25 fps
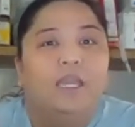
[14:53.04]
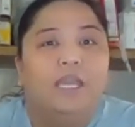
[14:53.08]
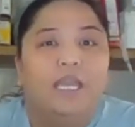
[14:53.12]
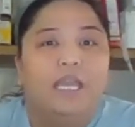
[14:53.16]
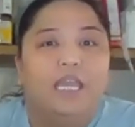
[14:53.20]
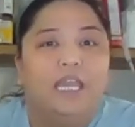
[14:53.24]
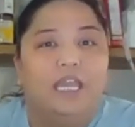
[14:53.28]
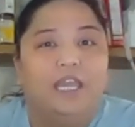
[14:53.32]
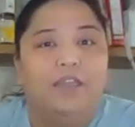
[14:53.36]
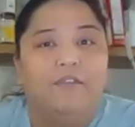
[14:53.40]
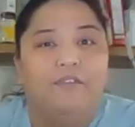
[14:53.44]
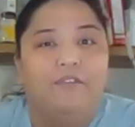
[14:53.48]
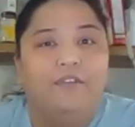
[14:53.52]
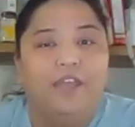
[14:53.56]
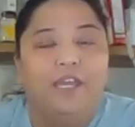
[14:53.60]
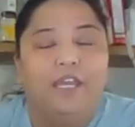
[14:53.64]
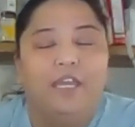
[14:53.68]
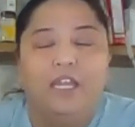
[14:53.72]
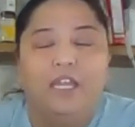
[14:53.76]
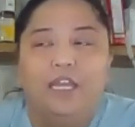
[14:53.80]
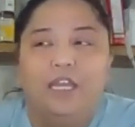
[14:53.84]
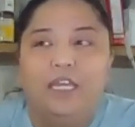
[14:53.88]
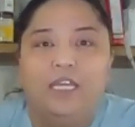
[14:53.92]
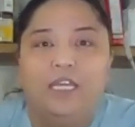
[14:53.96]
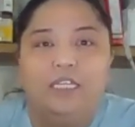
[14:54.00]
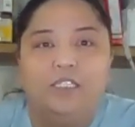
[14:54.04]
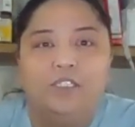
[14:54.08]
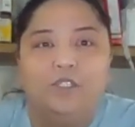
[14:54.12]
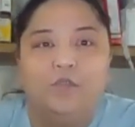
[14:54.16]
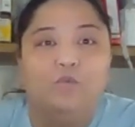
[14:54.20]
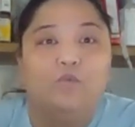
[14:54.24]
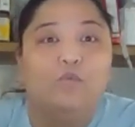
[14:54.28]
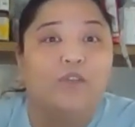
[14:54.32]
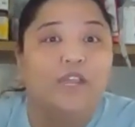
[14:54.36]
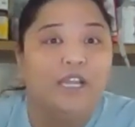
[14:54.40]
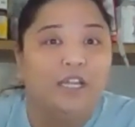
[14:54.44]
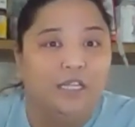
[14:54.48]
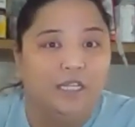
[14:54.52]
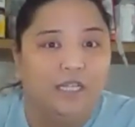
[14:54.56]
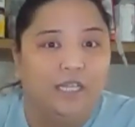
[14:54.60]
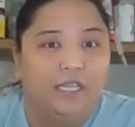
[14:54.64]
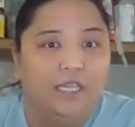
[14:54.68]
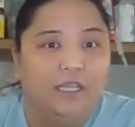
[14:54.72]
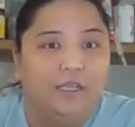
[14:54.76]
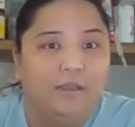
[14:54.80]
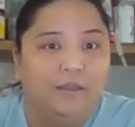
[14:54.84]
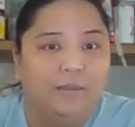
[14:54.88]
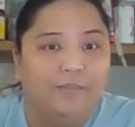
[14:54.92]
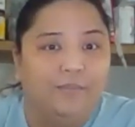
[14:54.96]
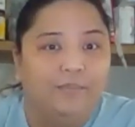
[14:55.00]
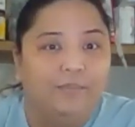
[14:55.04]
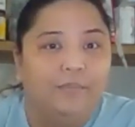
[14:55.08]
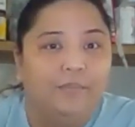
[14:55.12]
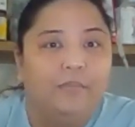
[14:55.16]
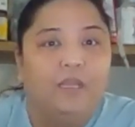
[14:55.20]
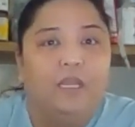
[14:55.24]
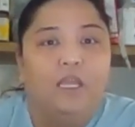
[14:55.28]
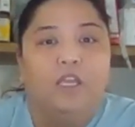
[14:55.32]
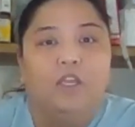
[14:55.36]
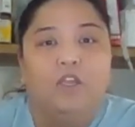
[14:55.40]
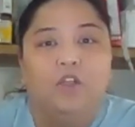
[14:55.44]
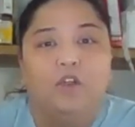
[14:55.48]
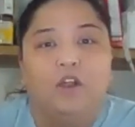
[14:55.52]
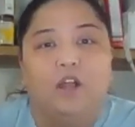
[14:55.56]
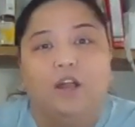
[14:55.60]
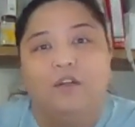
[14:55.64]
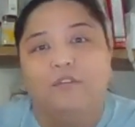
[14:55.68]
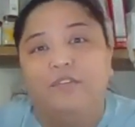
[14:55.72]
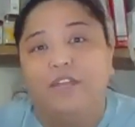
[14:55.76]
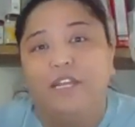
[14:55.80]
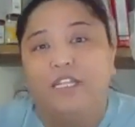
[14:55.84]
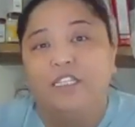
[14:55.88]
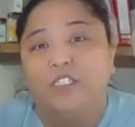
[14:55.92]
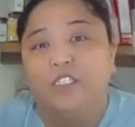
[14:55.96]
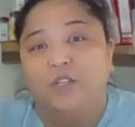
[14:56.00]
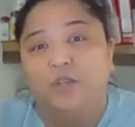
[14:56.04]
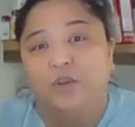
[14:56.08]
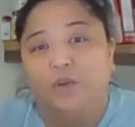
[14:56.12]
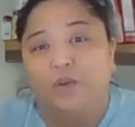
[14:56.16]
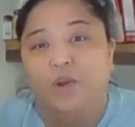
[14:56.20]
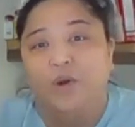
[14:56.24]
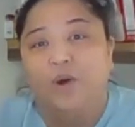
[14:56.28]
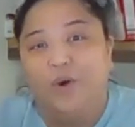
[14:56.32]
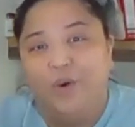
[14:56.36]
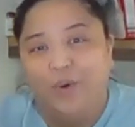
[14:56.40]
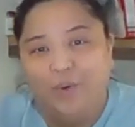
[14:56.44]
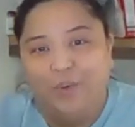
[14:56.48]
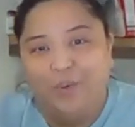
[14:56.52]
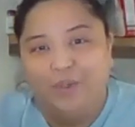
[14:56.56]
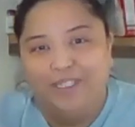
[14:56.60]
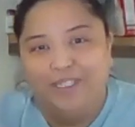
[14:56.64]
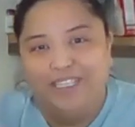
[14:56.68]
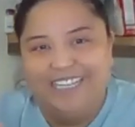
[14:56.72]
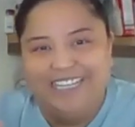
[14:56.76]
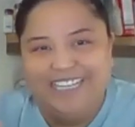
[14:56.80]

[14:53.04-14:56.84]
If it is wrinkly, your oven is too cold.